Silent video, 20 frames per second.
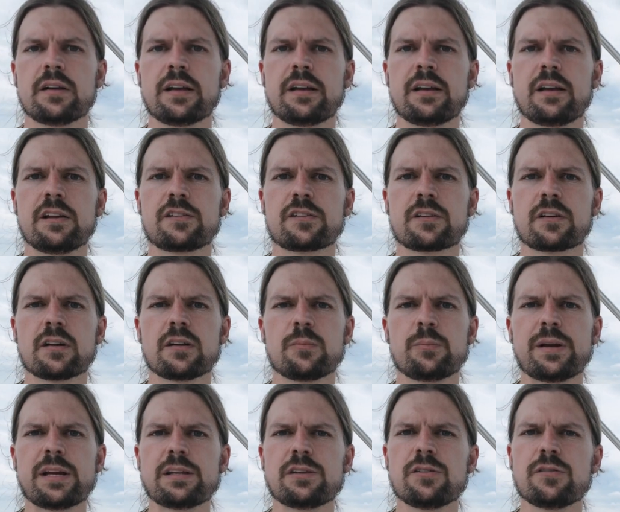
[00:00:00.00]
And it's going to
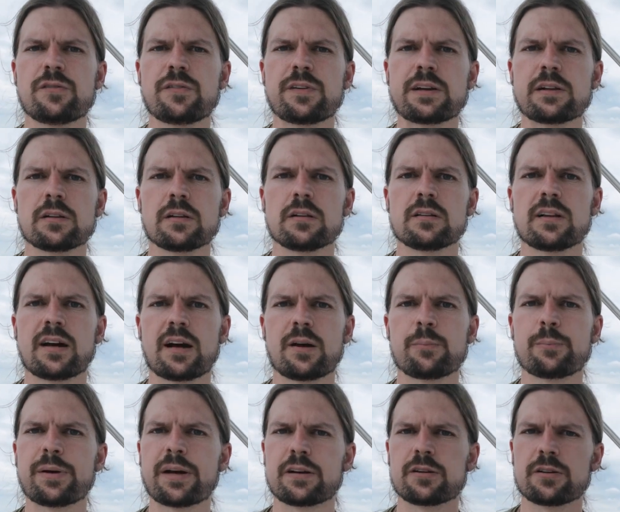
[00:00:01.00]
make you feel a
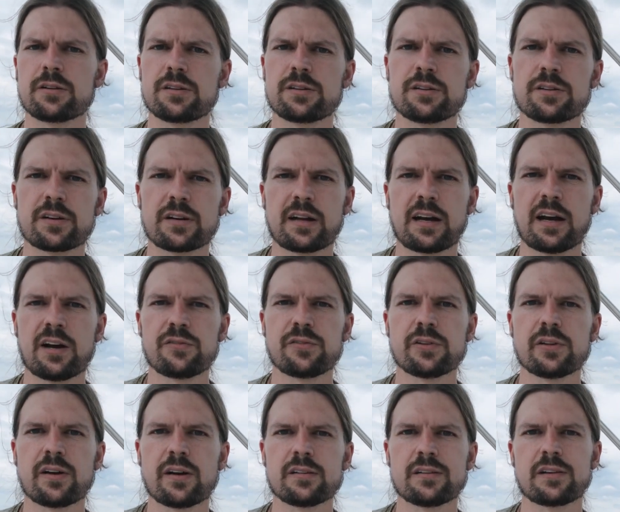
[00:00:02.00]
lot better and you're going to have a
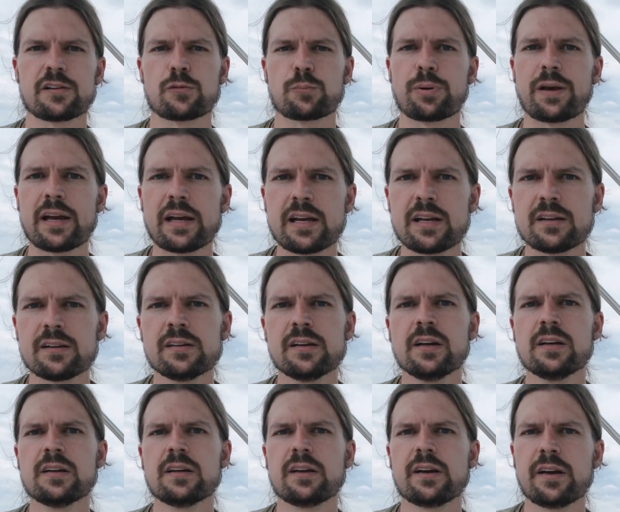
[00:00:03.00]
lot less pain
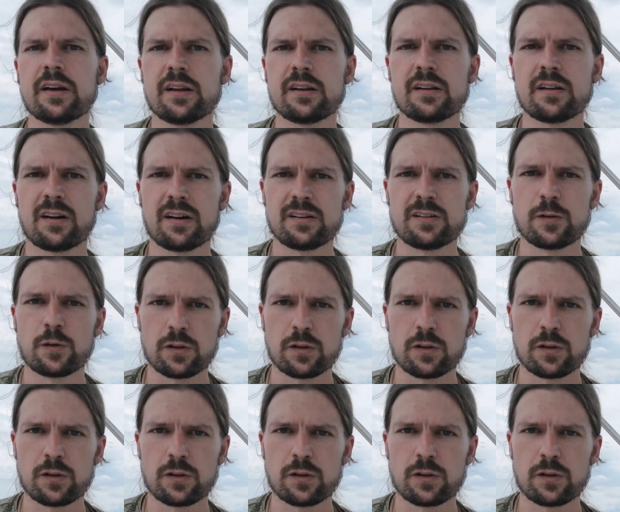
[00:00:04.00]
and uh,